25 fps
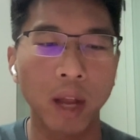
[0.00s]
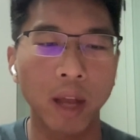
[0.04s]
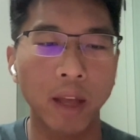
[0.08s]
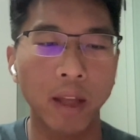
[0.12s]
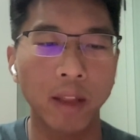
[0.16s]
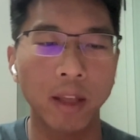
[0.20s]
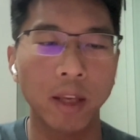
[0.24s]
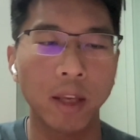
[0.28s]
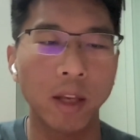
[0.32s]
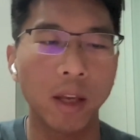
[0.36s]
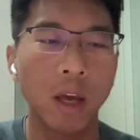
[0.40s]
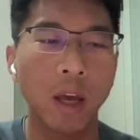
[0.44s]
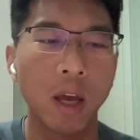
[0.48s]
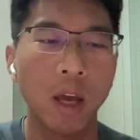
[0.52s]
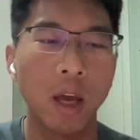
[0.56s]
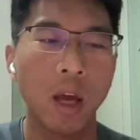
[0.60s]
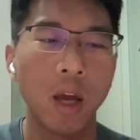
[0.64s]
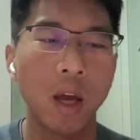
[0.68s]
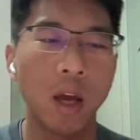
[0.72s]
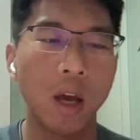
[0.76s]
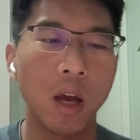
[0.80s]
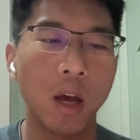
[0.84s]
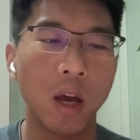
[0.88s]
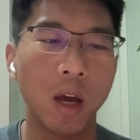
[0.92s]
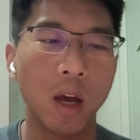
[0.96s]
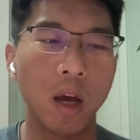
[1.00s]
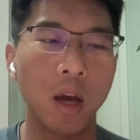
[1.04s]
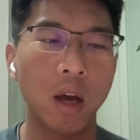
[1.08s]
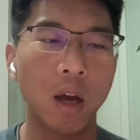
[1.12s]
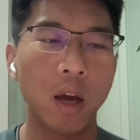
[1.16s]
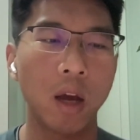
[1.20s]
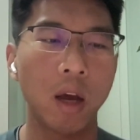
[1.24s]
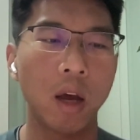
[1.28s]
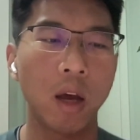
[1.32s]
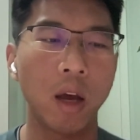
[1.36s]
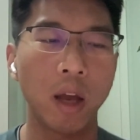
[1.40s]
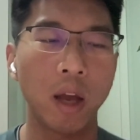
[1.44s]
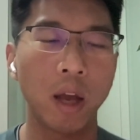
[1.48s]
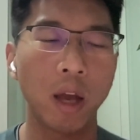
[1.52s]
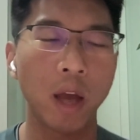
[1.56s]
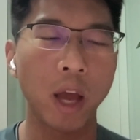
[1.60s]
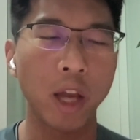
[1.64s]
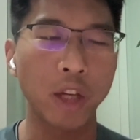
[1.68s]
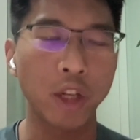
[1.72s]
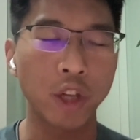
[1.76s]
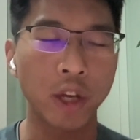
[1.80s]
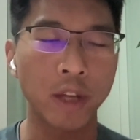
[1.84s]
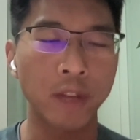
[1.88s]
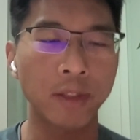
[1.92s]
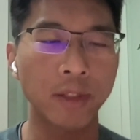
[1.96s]
like the
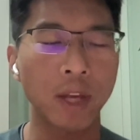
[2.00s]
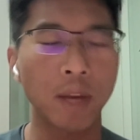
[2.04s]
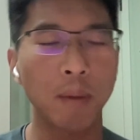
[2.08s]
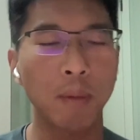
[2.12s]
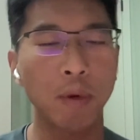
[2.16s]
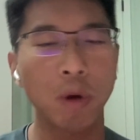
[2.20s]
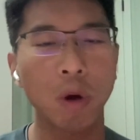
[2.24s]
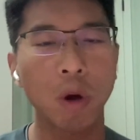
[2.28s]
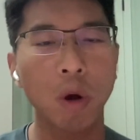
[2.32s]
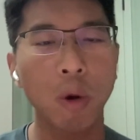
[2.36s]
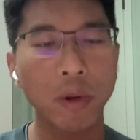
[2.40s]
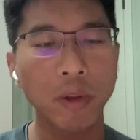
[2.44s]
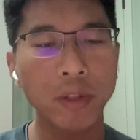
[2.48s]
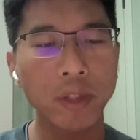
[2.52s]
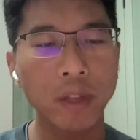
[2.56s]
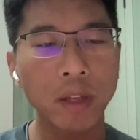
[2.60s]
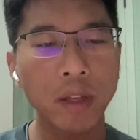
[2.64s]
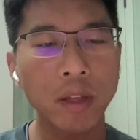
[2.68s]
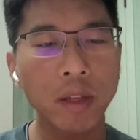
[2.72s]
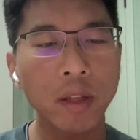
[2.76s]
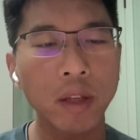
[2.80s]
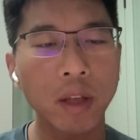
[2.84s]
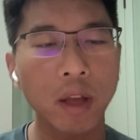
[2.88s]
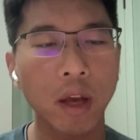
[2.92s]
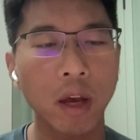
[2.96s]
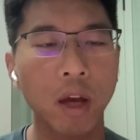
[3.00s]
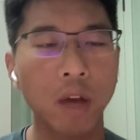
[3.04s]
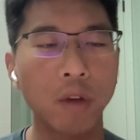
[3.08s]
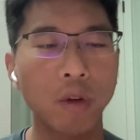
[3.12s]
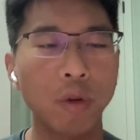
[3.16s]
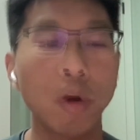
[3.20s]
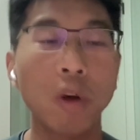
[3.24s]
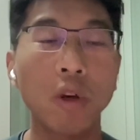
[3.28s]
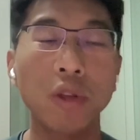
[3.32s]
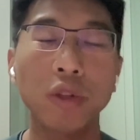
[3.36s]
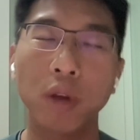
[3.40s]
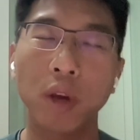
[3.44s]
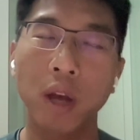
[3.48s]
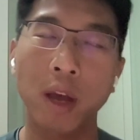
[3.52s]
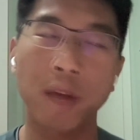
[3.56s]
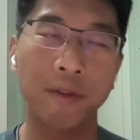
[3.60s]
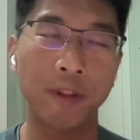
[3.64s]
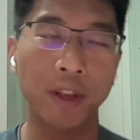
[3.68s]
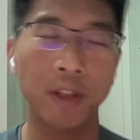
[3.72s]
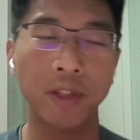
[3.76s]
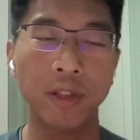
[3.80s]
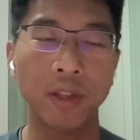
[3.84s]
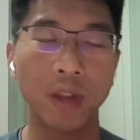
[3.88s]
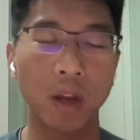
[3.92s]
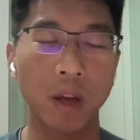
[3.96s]
HSW algorithm. You also
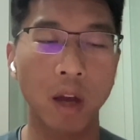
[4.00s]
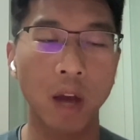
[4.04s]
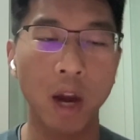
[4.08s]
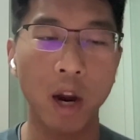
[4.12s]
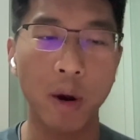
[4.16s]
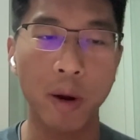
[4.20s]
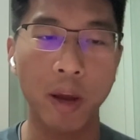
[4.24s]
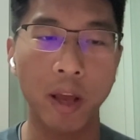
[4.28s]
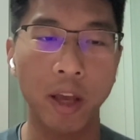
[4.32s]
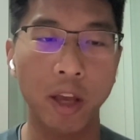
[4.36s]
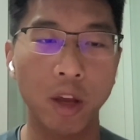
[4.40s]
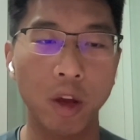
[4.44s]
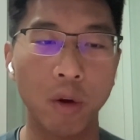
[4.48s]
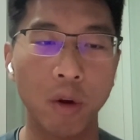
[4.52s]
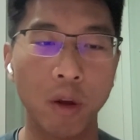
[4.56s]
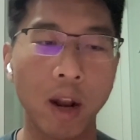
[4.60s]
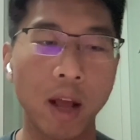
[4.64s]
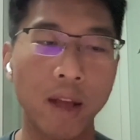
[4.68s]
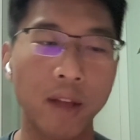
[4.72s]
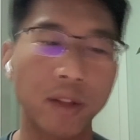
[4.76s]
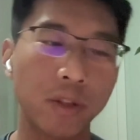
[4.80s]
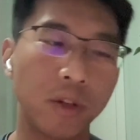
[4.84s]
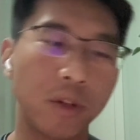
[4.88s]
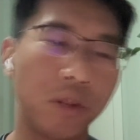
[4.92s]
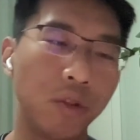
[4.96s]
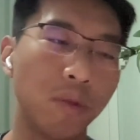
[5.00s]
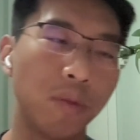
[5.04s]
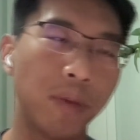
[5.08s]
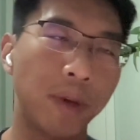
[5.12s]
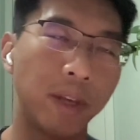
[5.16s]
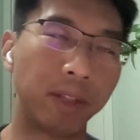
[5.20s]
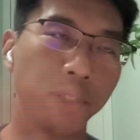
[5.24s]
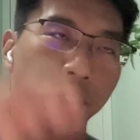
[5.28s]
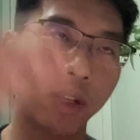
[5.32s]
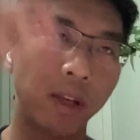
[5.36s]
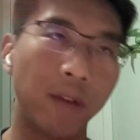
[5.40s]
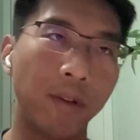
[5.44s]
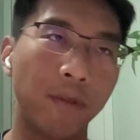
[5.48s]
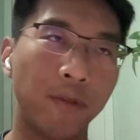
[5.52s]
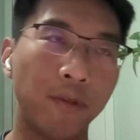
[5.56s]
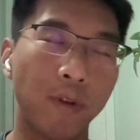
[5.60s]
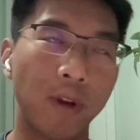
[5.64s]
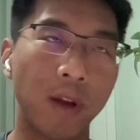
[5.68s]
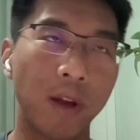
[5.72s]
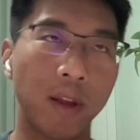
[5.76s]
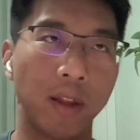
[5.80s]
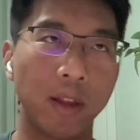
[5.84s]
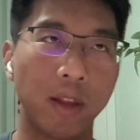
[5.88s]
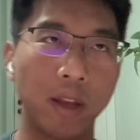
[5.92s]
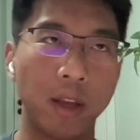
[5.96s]
have this hierarchical cluster to basically
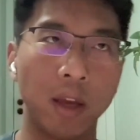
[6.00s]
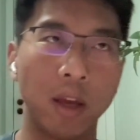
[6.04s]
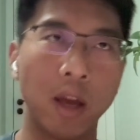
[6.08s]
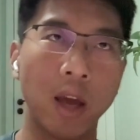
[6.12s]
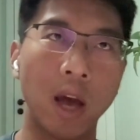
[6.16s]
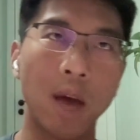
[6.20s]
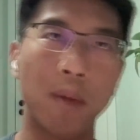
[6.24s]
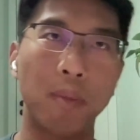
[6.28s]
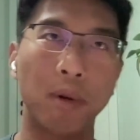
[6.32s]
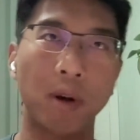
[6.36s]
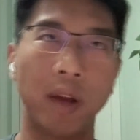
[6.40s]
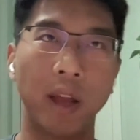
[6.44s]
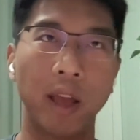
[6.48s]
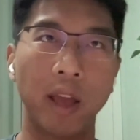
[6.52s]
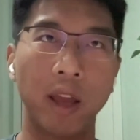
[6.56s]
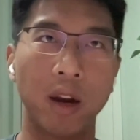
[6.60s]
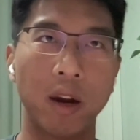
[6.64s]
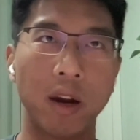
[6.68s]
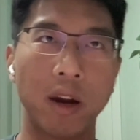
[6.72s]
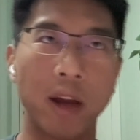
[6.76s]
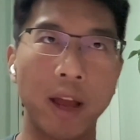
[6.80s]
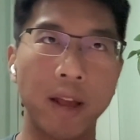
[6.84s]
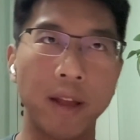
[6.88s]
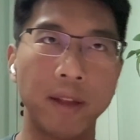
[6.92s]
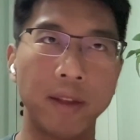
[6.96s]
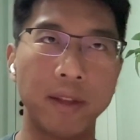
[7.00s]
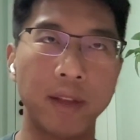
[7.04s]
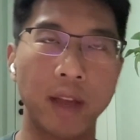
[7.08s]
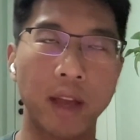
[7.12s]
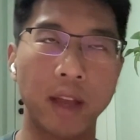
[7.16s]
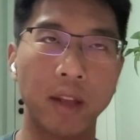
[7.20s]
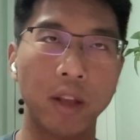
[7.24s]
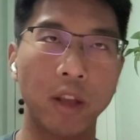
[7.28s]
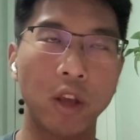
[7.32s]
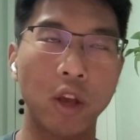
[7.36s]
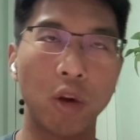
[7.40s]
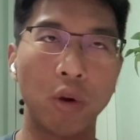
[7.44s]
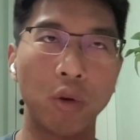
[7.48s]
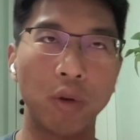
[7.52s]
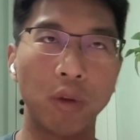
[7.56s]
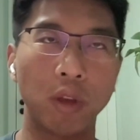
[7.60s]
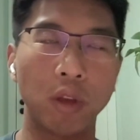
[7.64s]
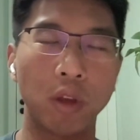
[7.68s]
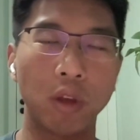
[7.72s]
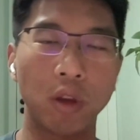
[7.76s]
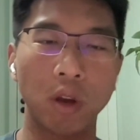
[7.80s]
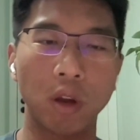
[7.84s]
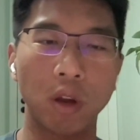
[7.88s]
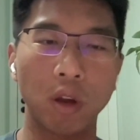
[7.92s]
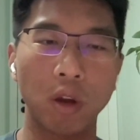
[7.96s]
from the upper layer and then go
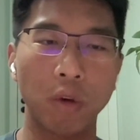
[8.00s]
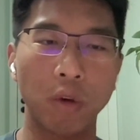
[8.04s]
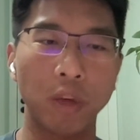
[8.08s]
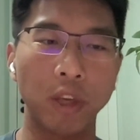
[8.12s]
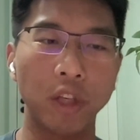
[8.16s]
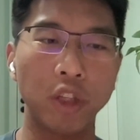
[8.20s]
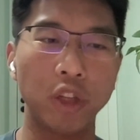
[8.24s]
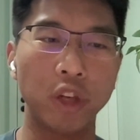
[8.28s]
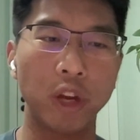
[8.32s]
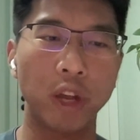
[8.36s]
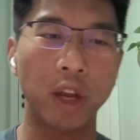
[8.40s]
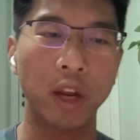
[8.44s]
each